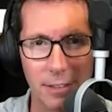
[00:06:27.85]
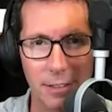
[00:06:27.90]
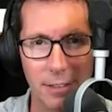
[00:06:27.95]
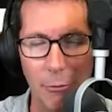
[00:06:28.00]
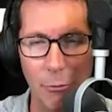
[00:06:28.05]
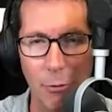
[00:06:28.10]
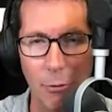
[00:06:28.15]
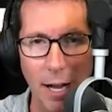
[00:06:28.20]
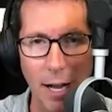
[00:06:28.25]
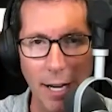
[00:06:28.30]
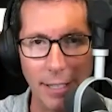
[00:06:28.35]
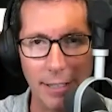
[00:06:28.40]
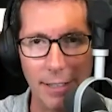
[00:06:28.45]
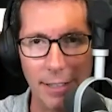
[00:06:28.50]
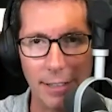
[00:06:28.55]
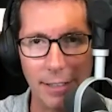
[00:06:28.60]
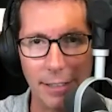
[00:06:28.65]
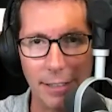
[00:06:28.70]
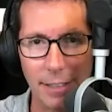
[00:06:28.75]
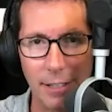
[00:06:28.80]
And
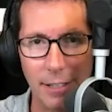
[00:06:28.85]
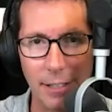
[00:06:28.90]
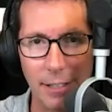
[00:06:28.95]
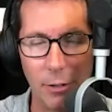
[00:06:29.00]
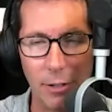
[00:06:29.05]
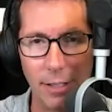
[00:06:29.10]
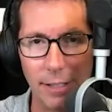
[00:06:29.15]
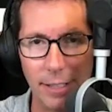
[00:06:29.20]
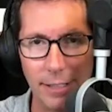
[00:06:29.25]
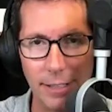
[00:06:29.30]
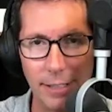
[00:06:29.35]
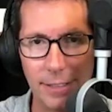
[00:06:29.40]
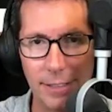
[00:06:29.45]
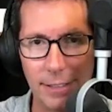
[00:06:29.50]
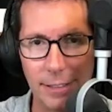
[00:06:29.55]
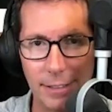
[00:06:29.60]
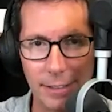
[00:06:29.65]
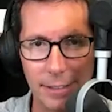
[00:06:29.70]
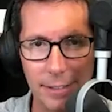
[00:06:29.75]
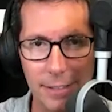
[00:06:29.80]
why or is
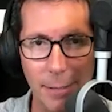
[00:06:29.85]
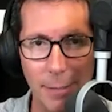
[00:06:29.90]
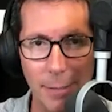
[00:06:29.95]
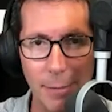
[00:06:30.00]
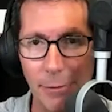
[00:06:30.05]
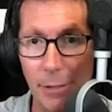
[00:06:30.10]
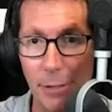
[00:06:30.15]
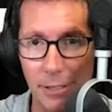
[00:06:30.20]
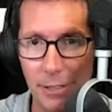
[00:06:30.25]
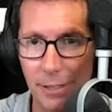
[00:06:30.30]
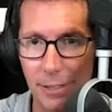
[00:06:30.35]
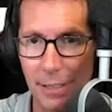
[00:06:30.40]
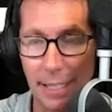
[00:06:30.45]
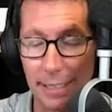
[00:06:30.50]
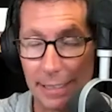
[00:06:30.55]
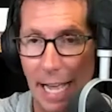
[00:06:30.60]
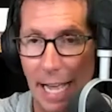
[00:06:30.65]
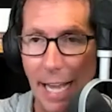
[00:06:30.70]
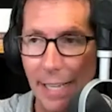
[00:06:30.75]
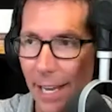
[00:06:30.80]
it something we should
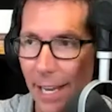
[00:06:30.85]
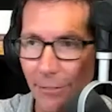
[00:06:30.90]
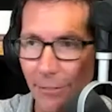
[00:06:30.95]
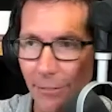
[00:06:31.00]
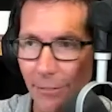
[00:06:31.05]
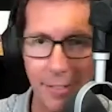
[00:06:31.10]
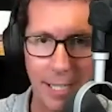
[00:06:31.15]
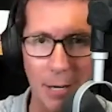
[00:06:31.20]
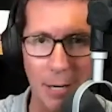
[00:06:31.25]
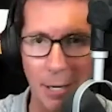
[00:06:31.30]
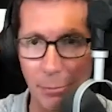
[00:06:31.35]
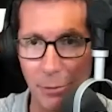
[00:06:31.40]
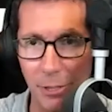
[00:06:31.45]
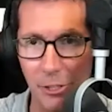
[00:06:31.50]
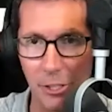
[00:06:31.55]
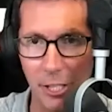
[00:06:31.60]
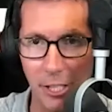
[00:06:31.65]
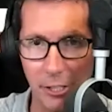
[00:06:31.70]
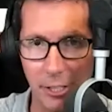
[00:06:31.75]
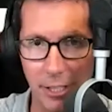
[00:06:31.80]
like? I never think about
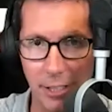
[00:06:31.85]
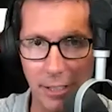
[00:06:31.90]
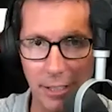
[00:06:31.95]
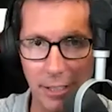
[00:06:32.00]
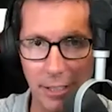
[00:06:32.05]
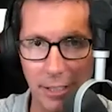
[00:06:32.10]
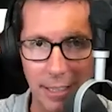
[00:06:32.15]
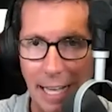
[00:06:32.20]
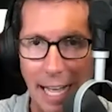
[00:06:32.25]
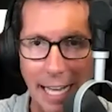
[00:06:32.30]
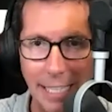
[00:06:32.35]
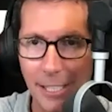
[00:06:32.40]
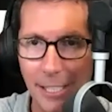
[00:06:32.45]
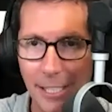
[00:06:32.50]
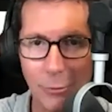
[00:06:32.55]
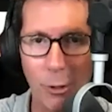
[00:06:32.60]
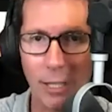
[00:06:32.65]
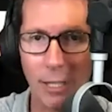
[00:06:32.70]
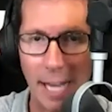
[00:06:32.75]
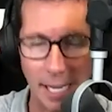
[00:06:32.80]
appreciation. I
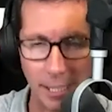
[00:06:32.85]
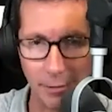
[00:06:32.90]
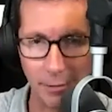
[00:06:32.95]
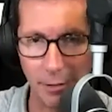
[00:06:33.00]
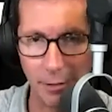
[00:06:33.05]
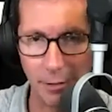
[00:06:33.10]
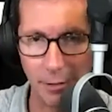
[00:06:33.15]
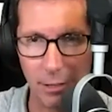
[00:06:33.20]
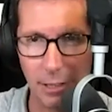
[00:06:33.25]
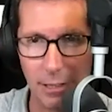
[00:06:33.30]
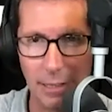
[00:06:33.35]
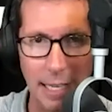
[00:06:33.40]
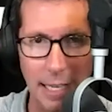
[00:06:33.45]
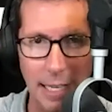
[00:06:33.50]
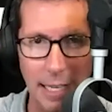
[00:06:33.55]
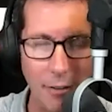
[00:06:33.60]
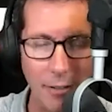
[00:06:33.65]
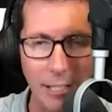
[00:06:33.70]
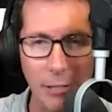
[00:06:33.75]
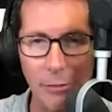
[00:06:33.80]
just want cash flow.
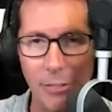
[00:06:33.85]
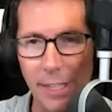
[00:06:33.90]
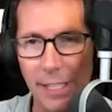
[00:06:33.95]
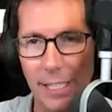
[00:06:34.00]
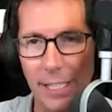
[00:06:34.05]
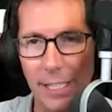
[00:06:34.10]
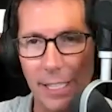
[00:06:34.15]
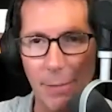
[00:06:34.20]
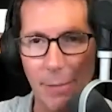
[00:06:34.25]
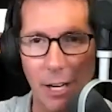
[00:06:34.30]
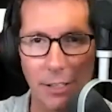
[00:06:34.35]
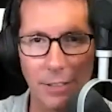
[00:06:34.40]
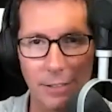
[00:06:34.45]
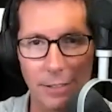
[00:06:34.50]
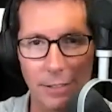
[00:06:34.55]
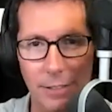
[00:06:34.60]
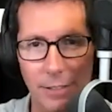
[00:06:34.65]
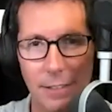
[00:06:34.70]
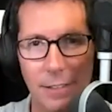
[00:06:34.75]
How do you think about it?